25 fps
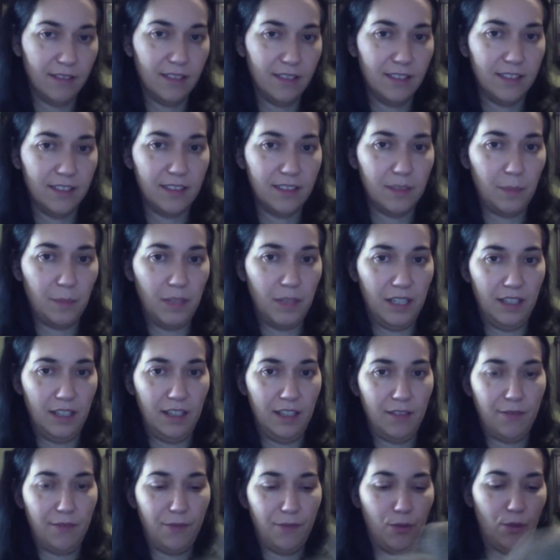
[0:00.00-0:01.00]
spinning
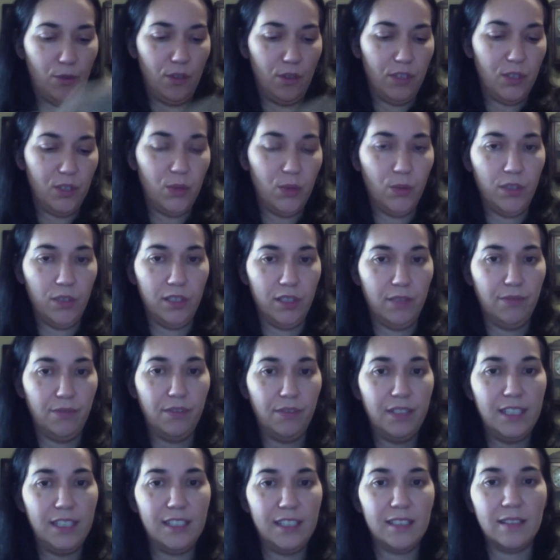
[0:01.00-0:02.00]
for Tour de
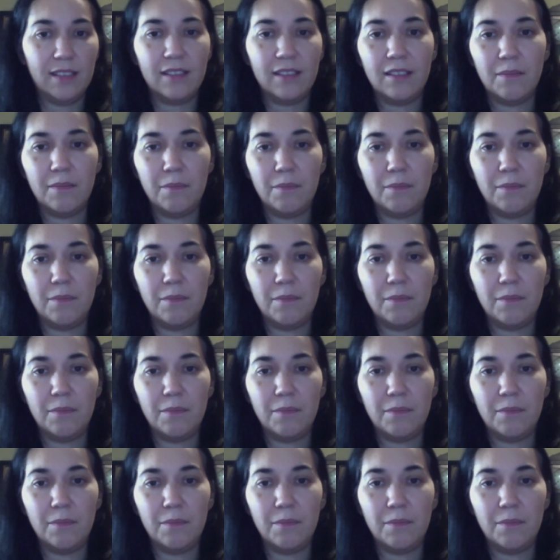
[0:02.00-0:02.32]
Fleece,